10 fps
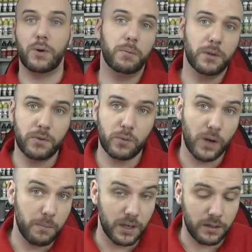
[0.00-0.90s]
problems
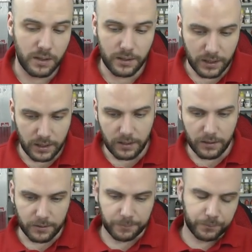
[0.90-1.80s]
when mixing
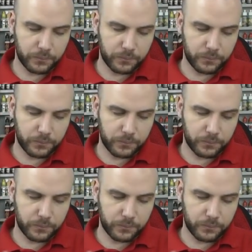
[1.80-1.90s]
is